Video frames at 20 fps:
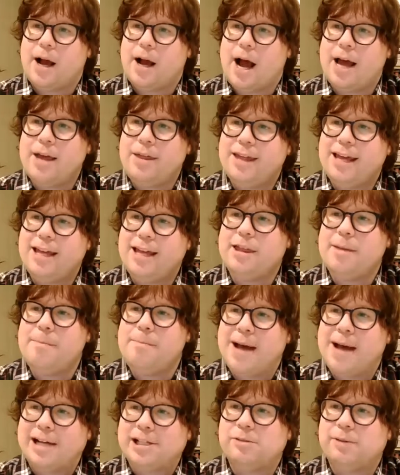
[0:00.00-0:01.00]
I think the
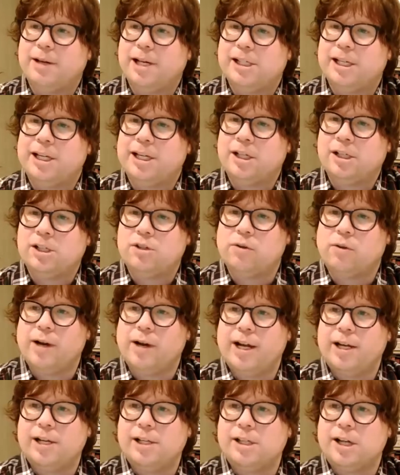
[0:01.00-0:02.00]
best ways that
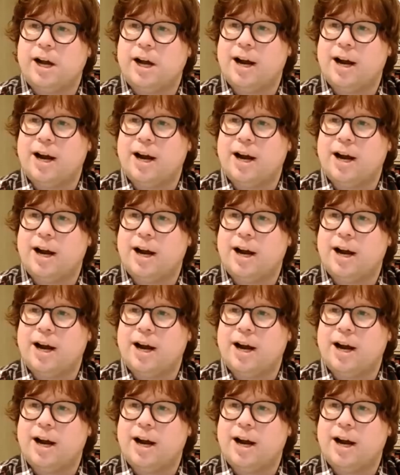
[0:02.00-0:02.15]
historians